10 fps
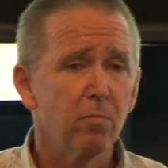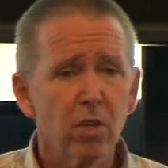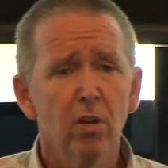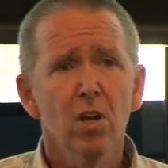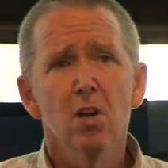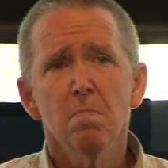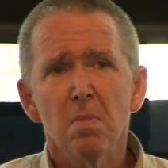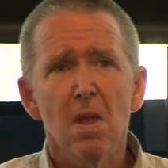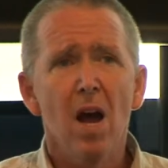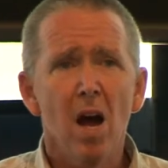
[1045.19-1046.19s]
So
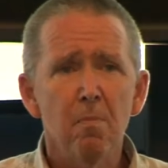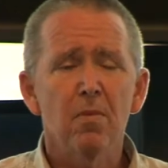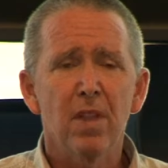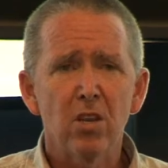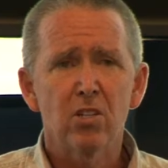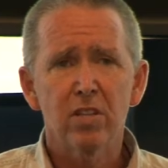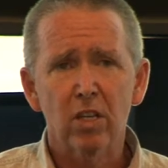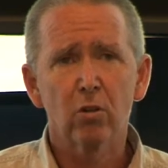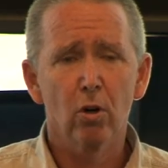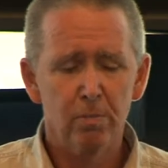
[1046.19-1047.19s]
those thick
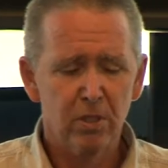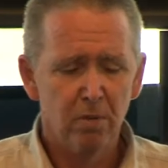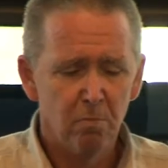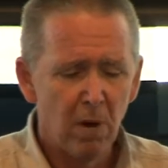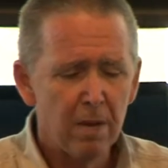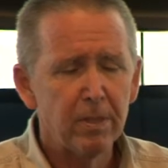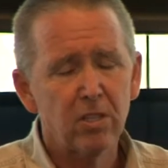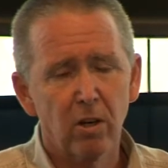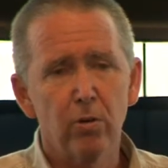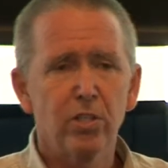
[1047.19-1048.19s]
crops, maybe
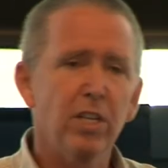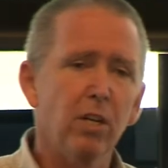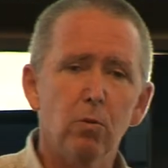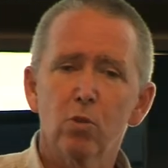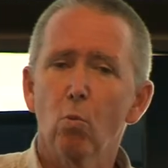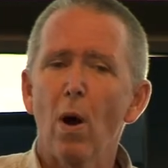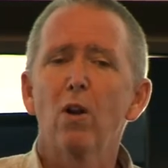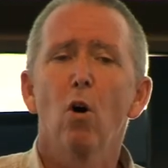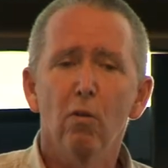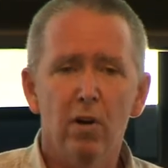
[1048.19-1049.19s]
Sclerotinia was one
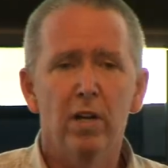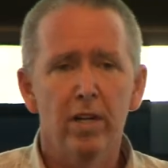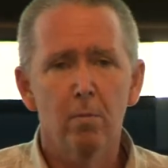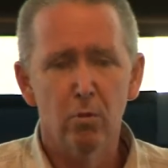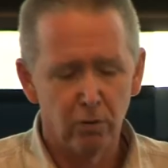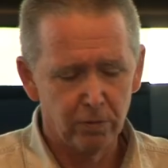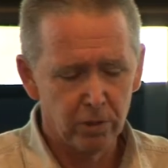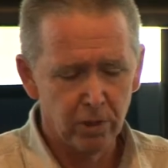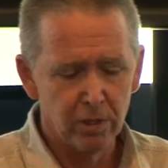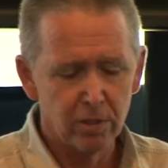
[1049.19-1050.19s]
of a number of
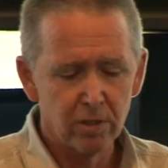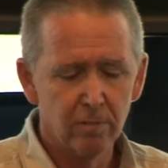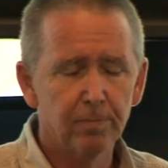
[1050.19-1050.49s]
diseases.